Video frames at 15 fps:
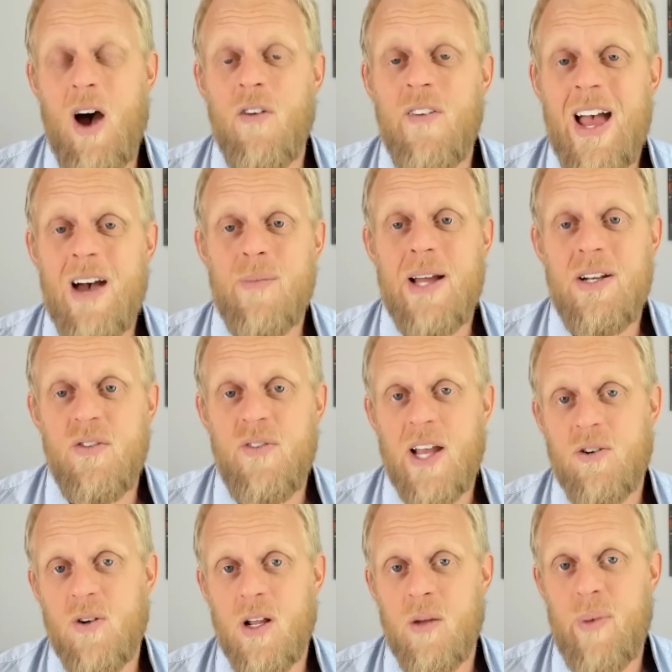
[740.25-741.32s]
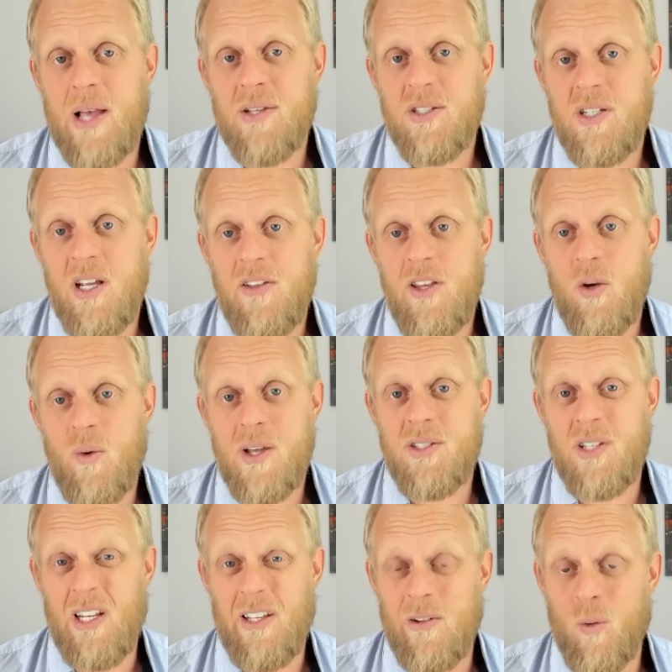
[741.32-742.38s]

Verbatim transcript: of our manufacturing capacity in the US and in